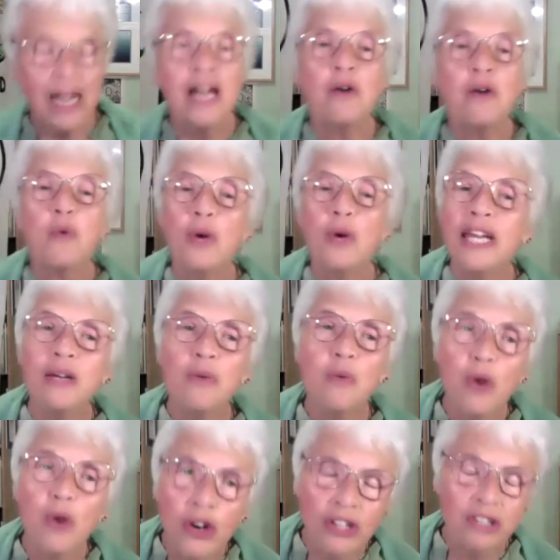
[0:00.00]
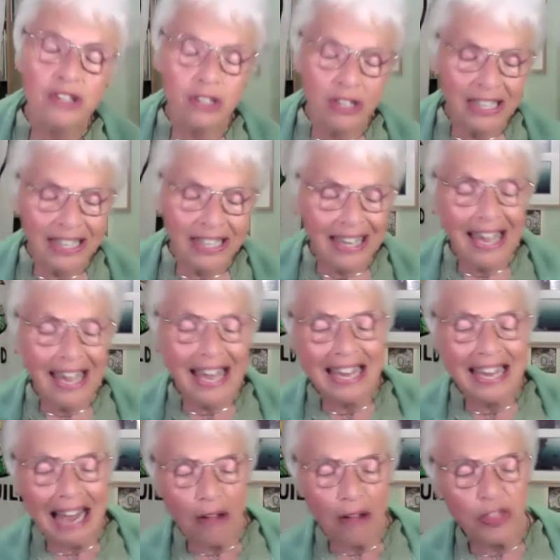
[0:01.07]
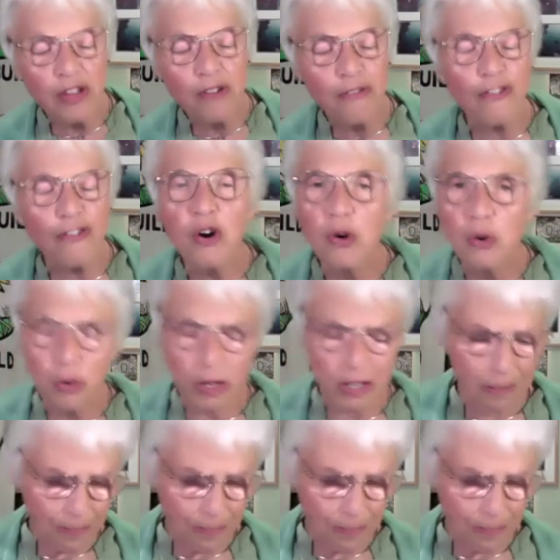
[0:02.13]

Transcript: We worked to get out the vote.